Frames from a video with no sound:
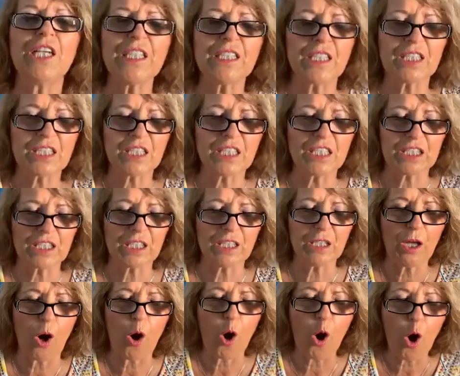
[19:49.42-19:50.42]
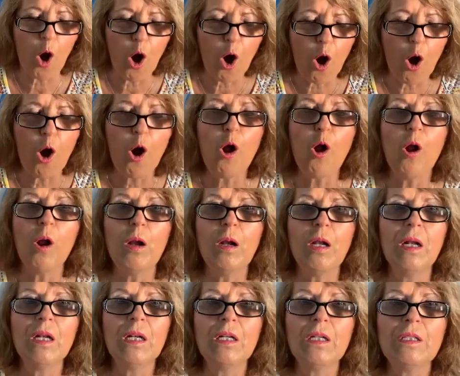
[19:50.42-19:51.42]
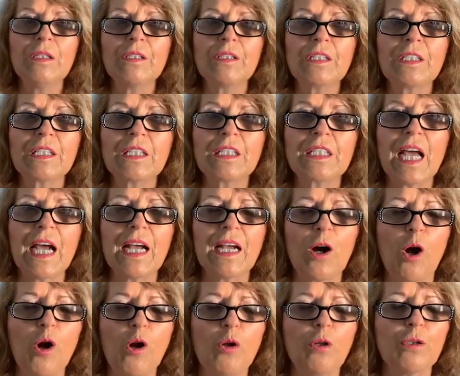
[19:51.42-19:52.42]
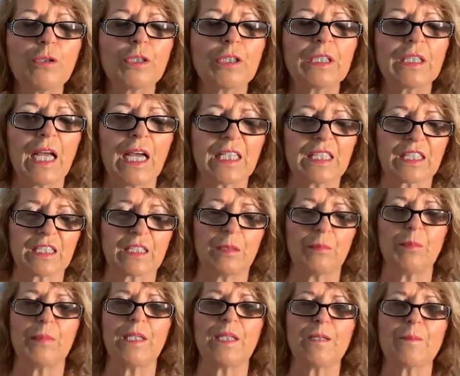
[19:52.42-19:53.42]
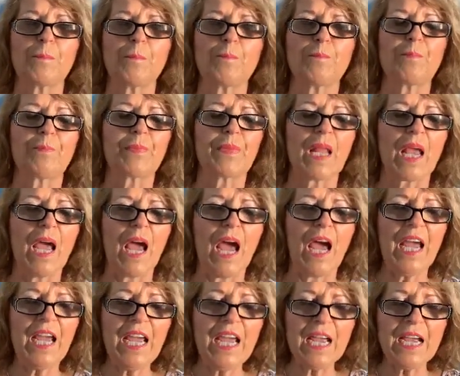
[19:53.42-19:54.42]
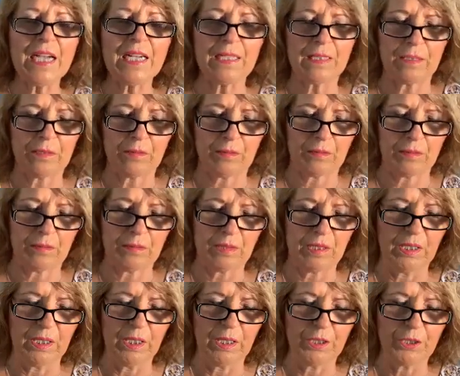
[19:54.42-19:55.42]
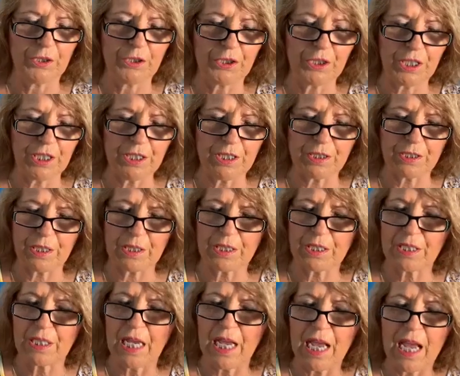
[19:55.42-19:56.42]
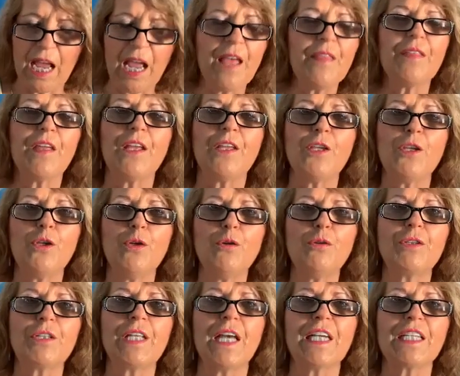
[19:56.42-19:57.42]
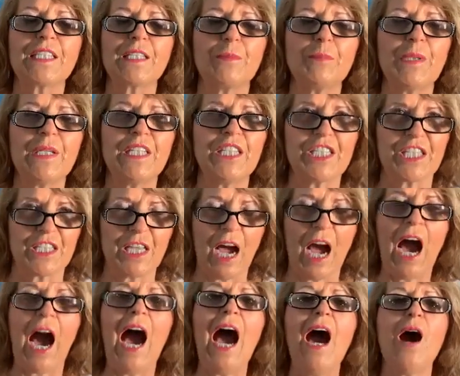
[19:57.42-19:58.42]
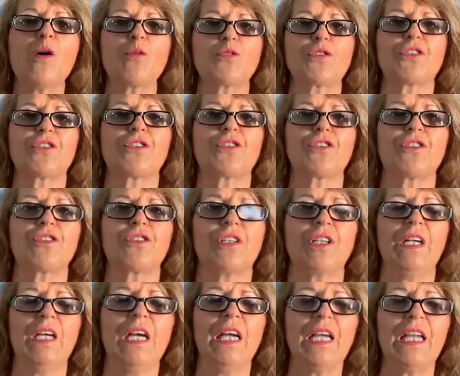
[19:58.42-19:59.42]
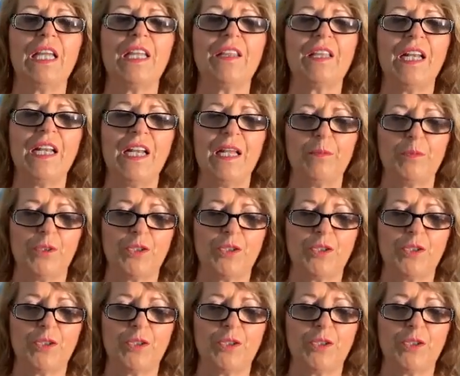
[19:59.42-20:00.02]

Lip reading: Jesus is in the whole Old Testament. And Jesus and the New Testament is the house in the